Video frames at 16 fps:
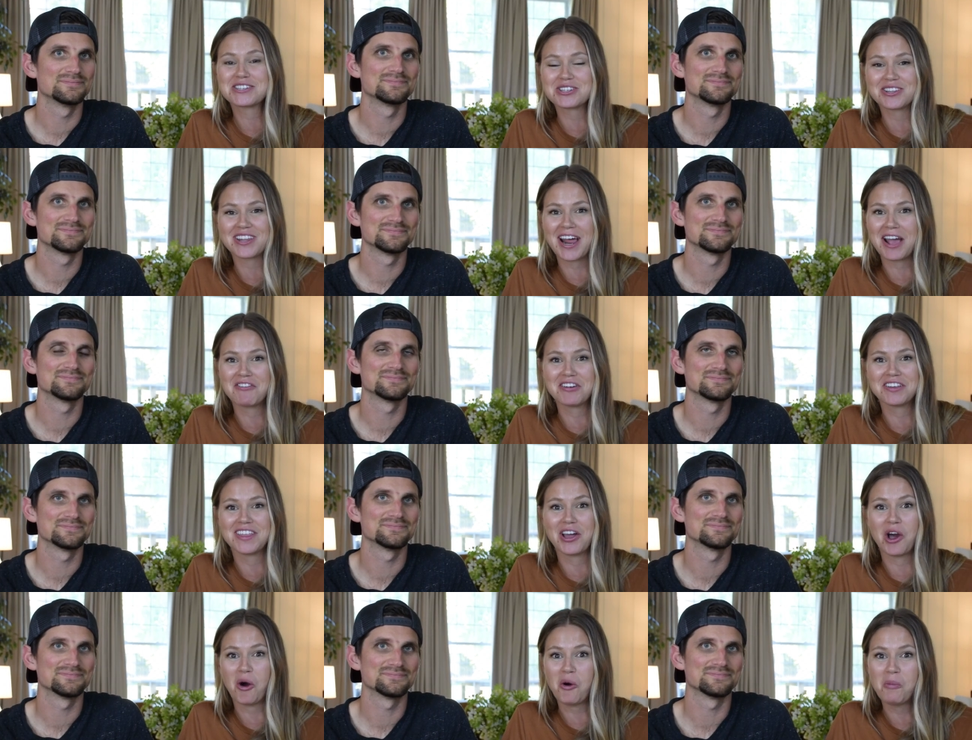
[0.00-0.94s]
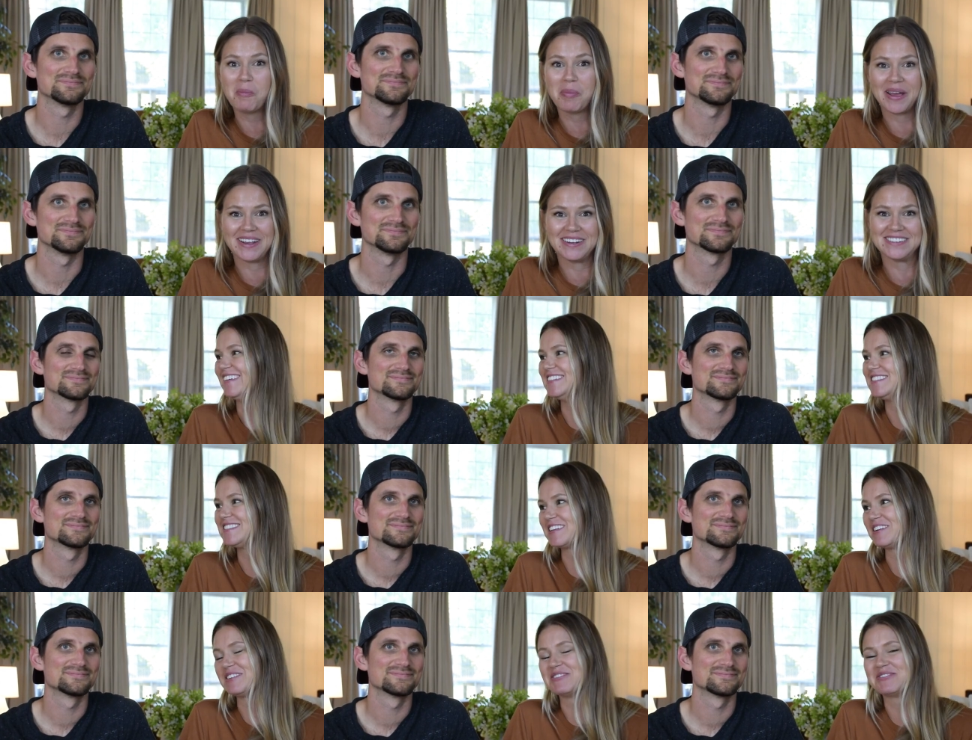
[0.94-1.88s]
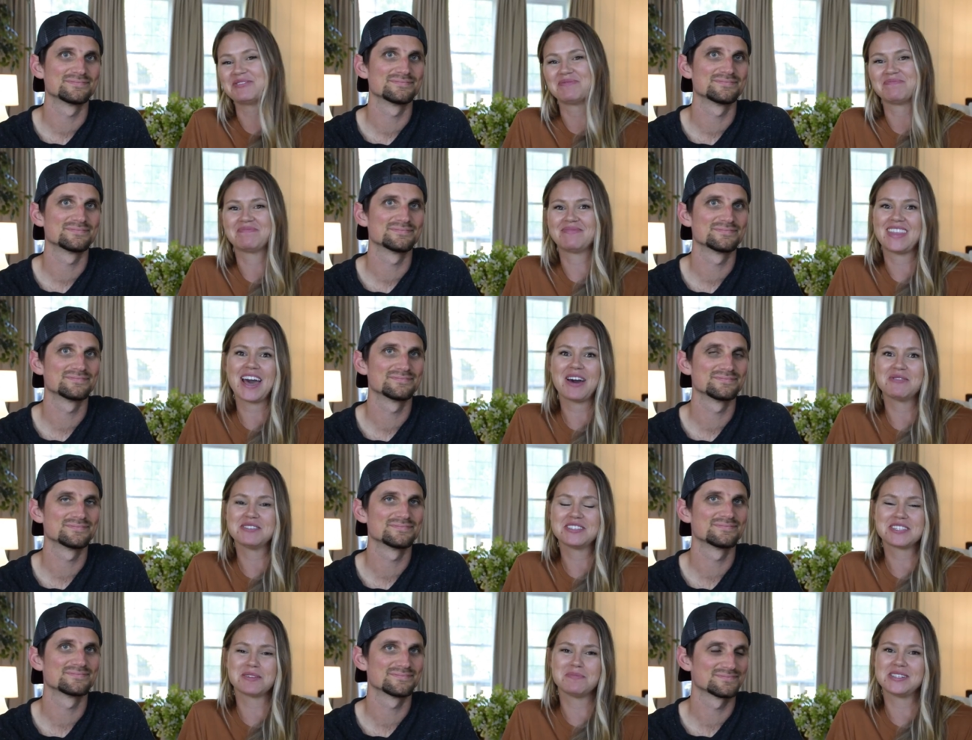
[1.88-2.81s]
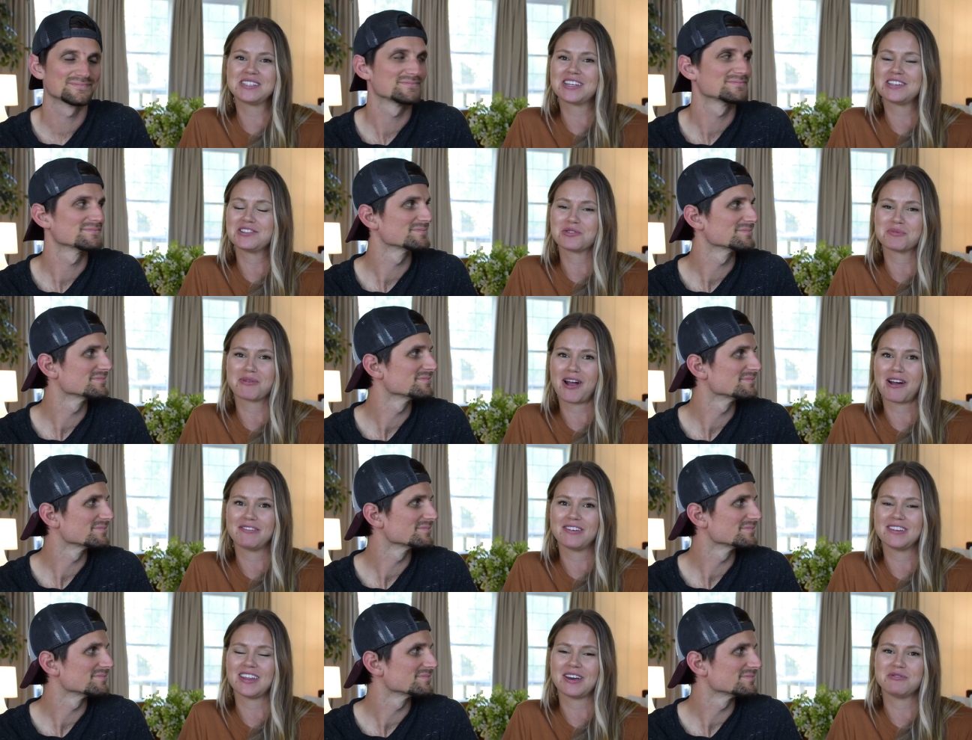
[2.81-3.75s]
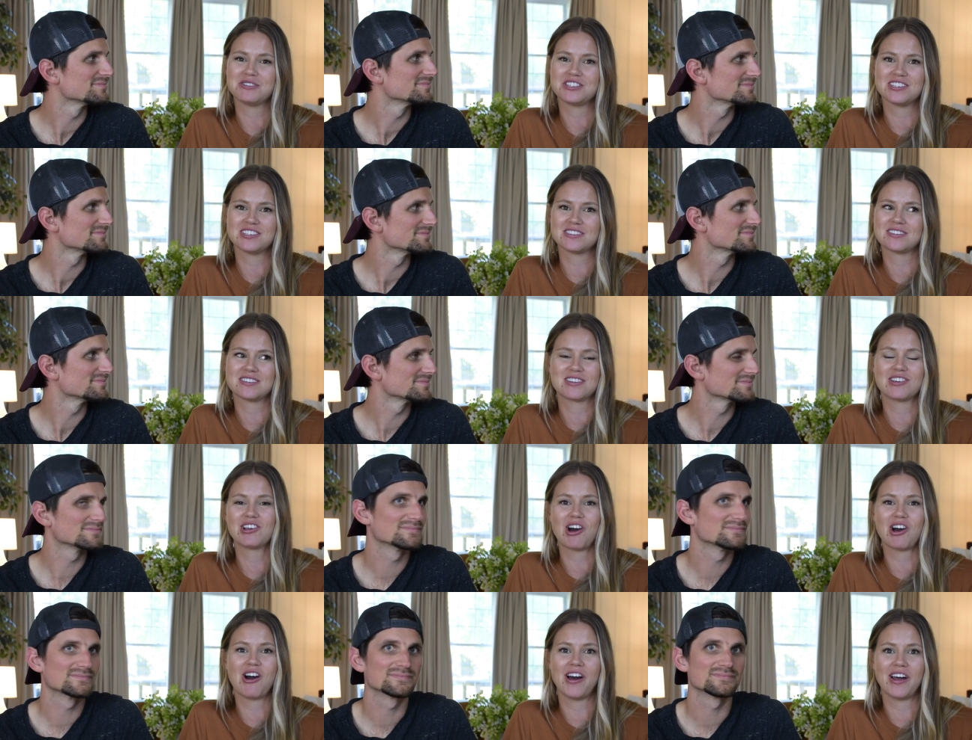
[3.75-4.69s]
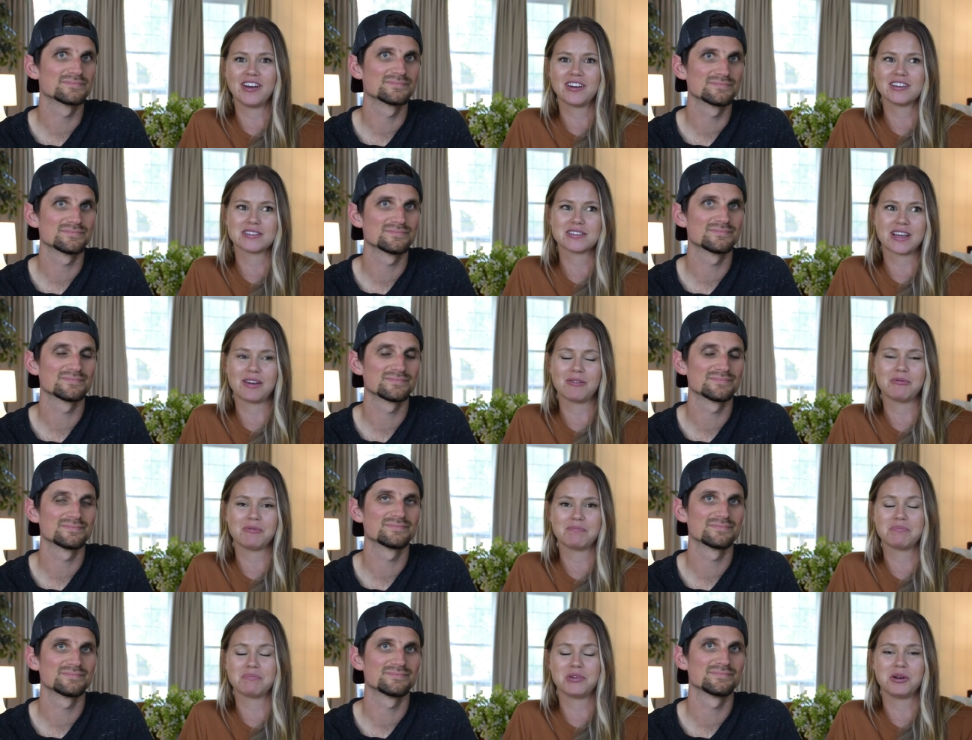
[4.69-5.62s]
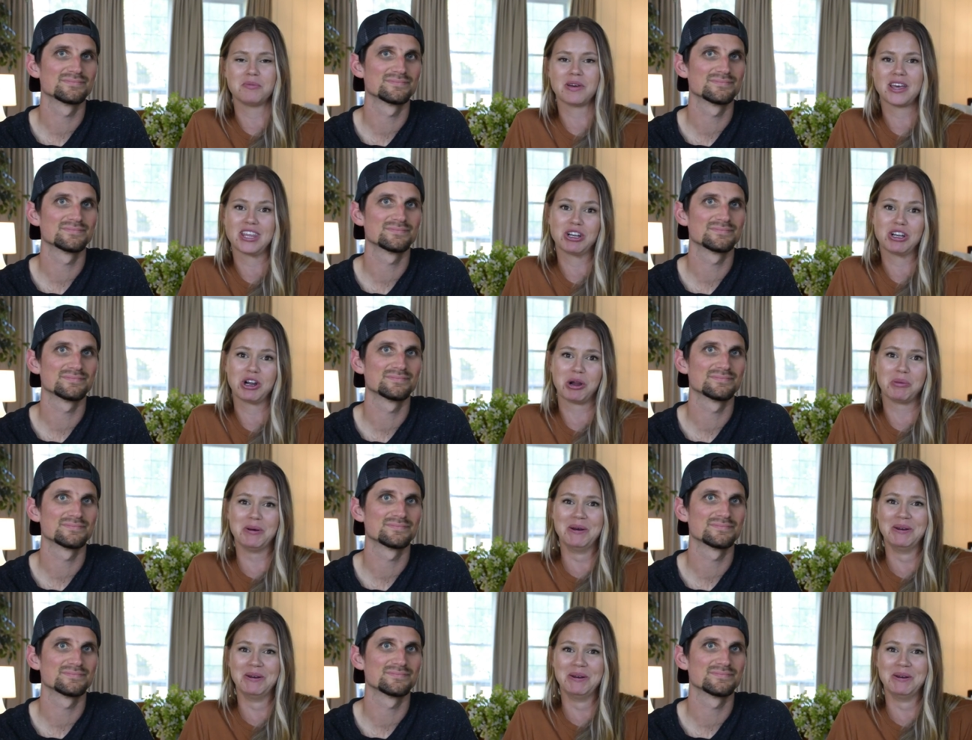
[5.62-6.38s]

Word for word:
Speaker 1: sure that everything opened. And so that was some potential profit that was just gone because I put them by the curb.